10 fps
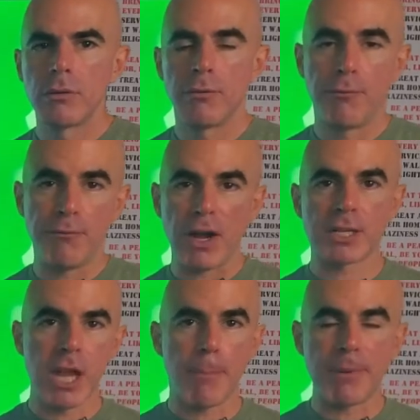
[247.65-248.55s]

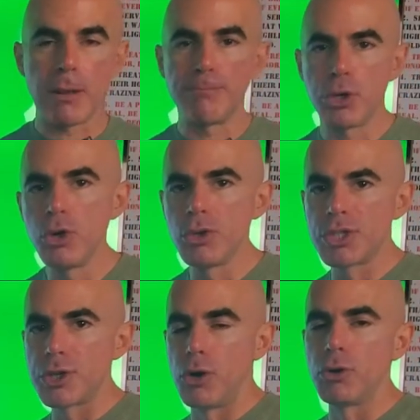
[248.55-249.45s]
fucked up and
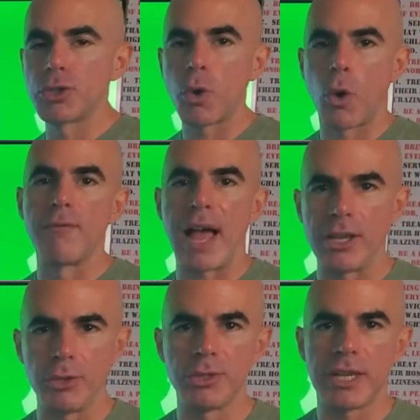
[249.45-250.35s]
abused those core
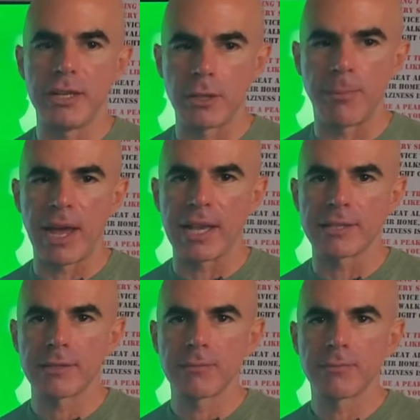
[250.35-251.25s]
values in the past